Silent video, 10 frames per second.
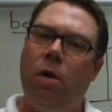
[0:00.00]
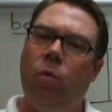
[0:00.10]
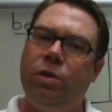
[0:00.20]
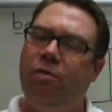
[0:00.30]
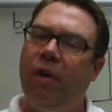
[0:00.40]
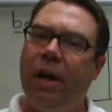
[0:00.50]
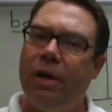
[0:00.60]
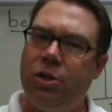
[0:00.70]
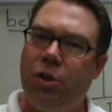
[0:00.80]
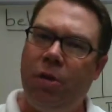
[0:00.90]
Was very
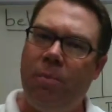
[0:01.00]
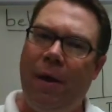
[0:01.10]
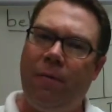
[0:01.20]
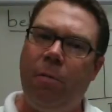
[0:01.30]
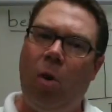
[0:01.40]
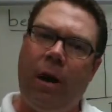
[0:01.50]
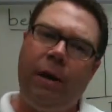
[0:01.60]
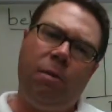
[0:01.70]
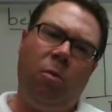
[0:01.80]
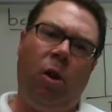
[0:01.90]
concerned about the
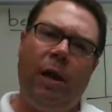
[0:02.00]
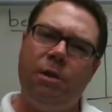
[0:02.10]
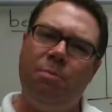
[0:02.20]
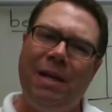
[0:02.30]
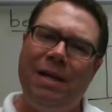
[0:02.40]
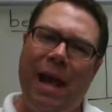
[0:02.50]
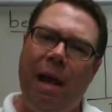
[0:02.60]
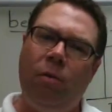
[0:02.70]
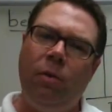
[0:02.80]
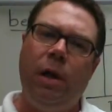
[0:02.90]
market. The market has been
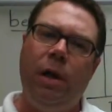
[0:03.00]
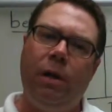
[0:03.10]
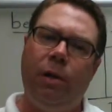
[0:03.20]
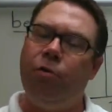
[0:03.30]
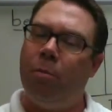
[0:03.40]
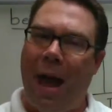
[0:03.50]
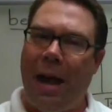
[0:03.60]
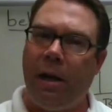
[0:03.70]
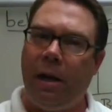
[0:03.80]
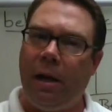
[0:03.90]
down
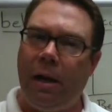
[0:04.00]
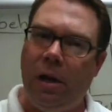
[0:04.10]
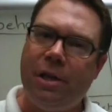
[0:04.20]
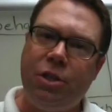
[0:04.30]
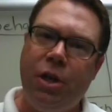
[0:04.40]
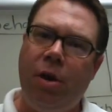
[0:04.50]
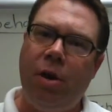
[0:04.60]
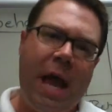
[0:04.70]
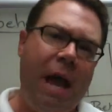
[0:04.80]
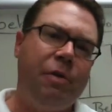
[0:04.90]
dramatically over the last year
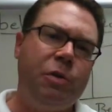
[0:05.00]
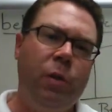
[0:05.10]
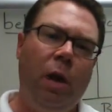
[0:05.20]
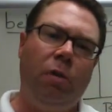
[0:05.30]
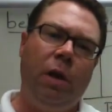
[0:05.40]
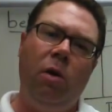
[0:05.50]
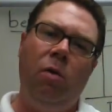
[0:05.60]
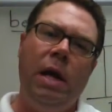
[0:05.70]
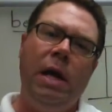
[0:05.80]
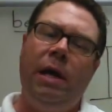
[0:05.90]
and a half, as we all
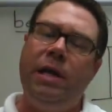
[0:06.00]
know.